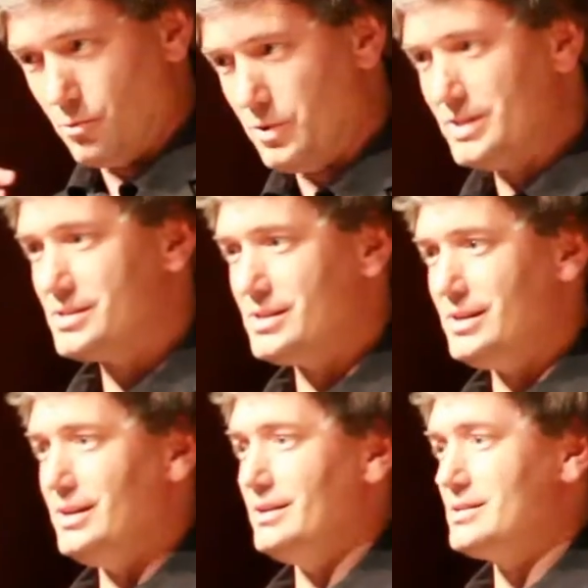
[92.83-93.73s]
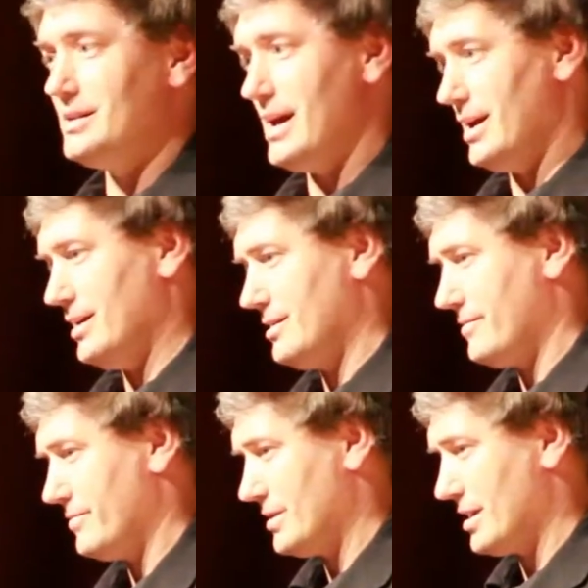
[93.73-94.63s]
We see today,
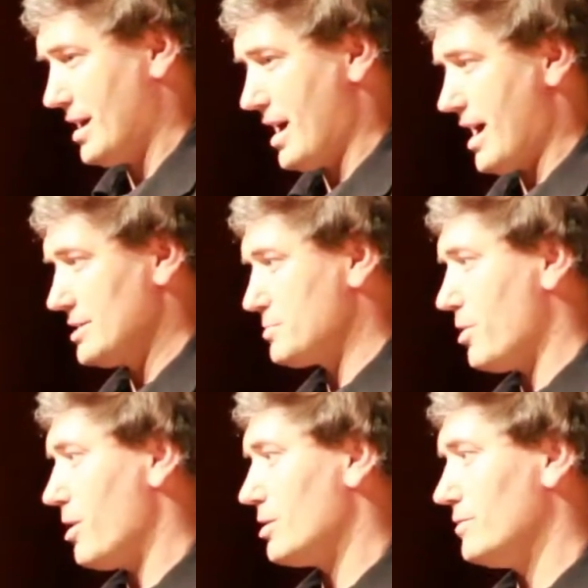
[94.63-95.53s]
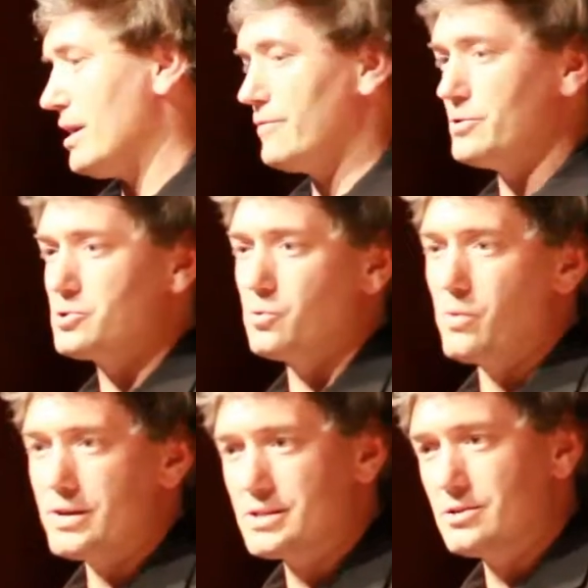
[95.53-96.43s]
as part of an effort to
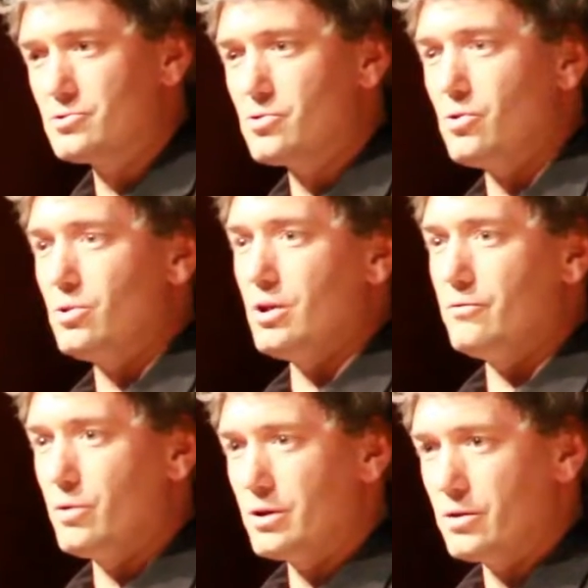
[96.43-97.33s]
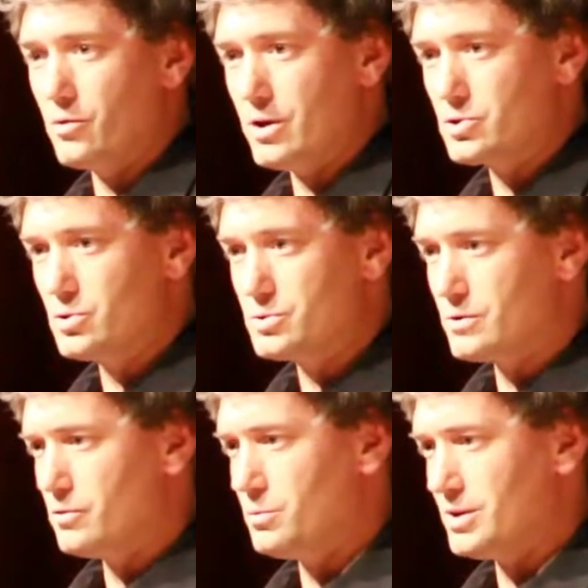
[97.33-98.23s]
wrest control of one of the great truths
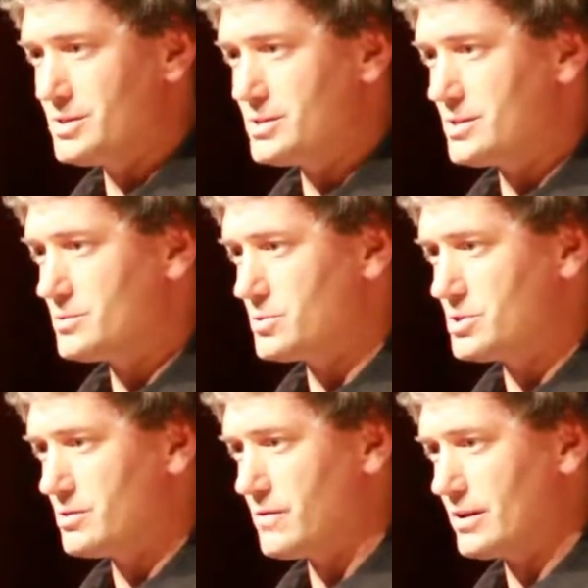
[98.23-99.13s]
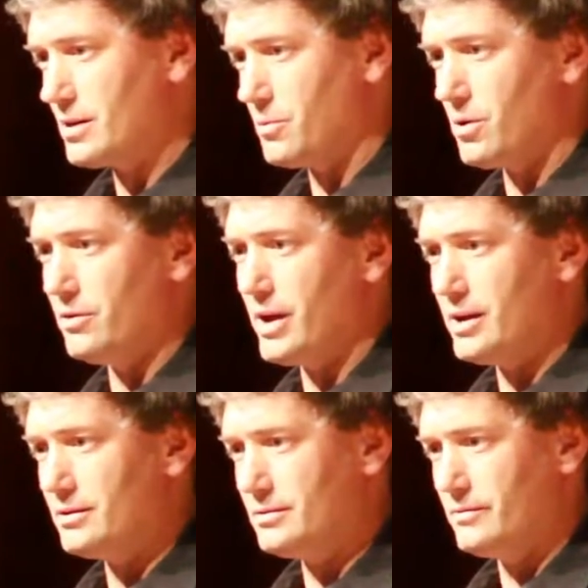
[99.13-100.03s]
of human existence, which is the fact that we're all
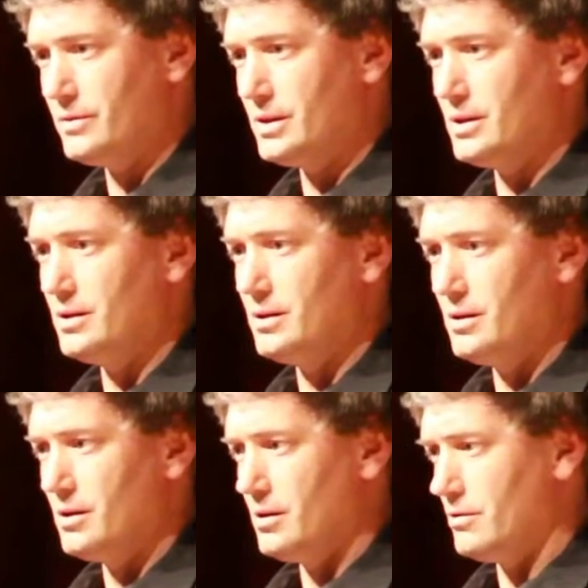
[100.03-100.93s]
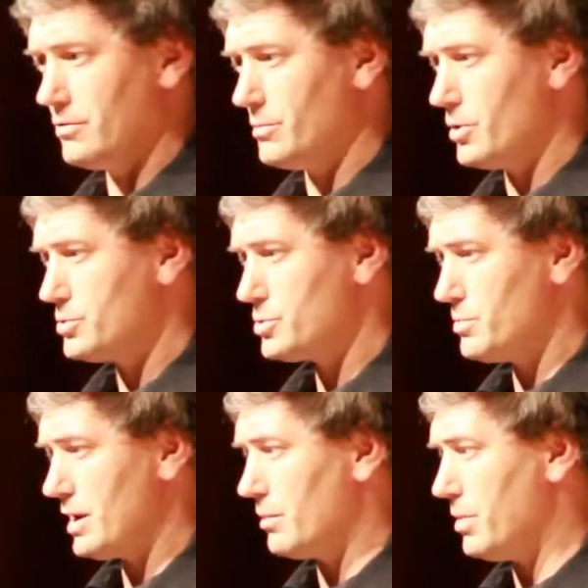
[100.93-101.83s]
dying, from those who would
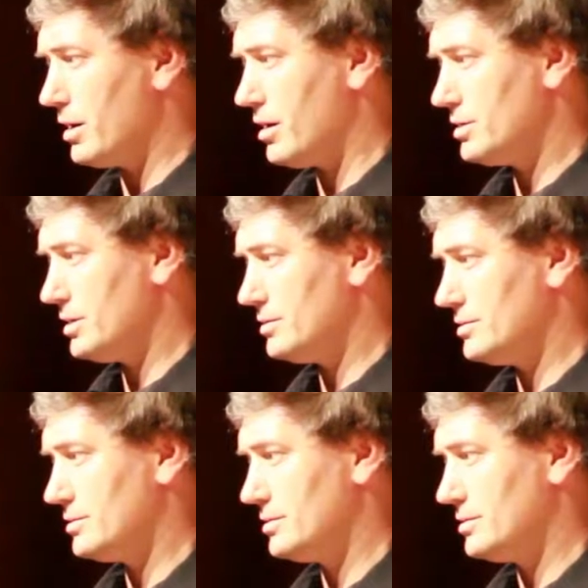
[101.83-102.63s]
make a buck on you,